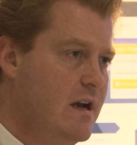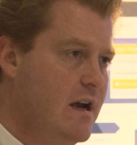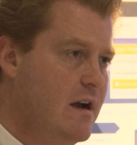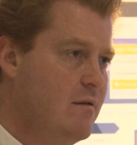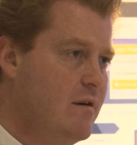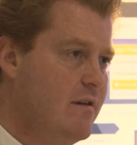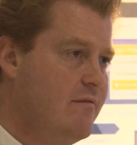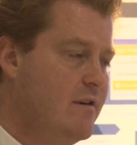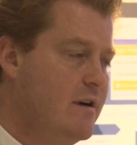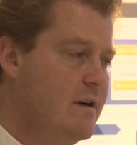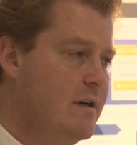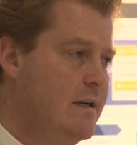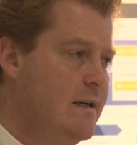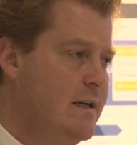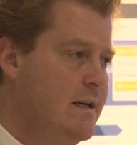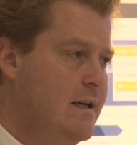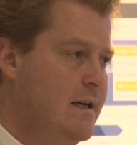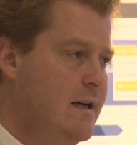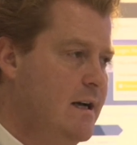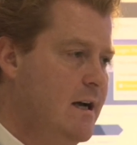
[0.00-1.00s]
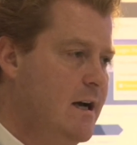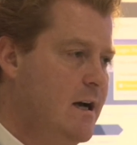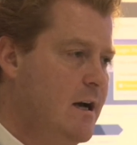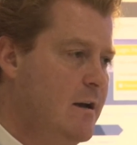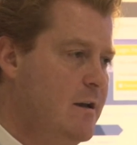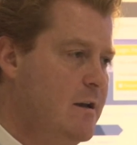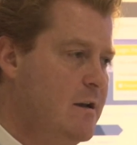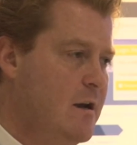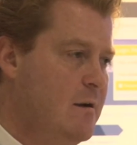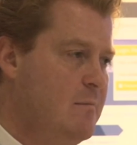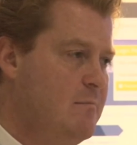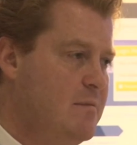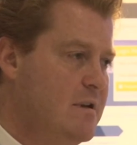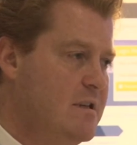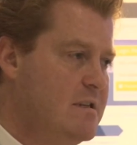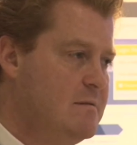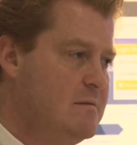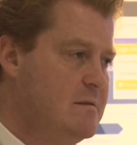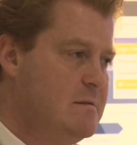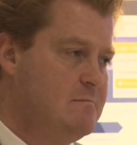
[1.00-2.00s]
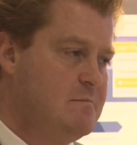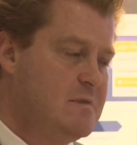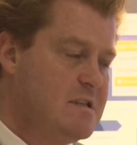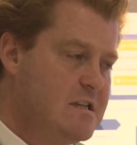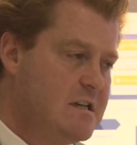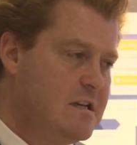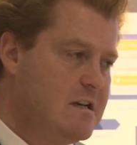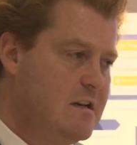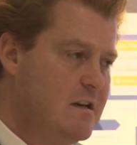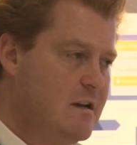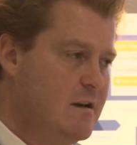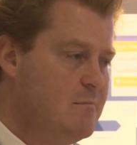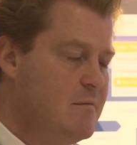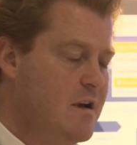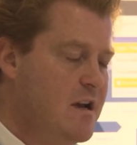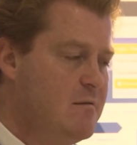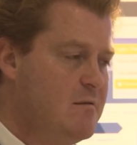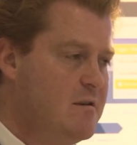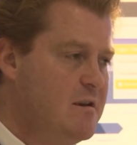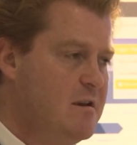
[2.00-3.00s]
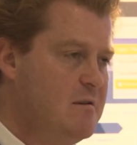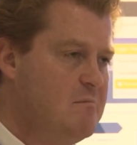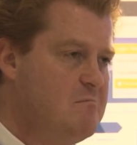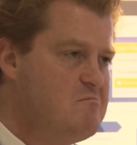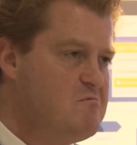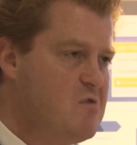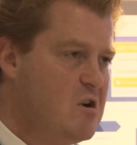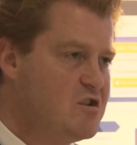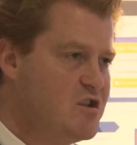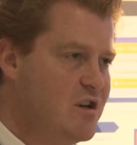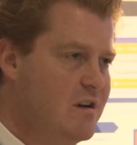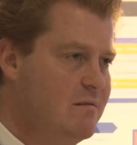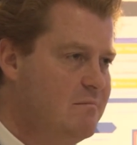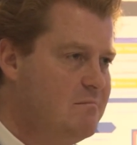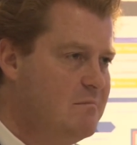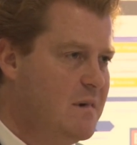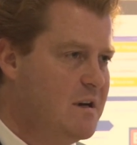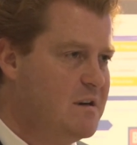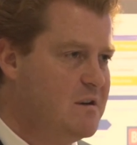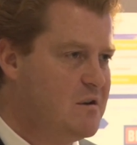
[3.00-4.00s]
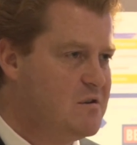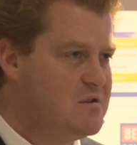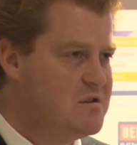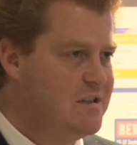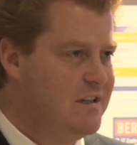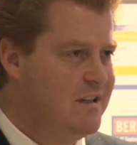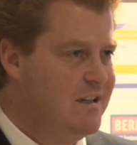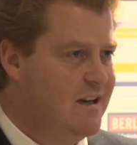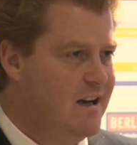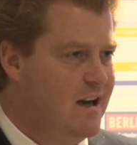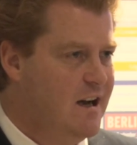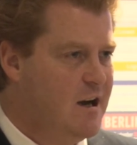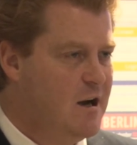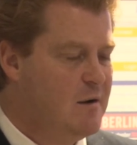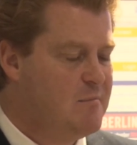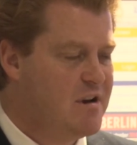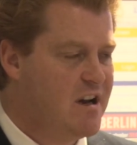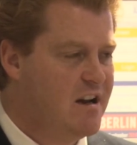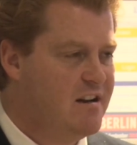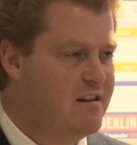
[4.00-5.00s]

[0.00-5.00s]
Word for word: However, uh, you know, particularly maybe Russia might not, uh, but I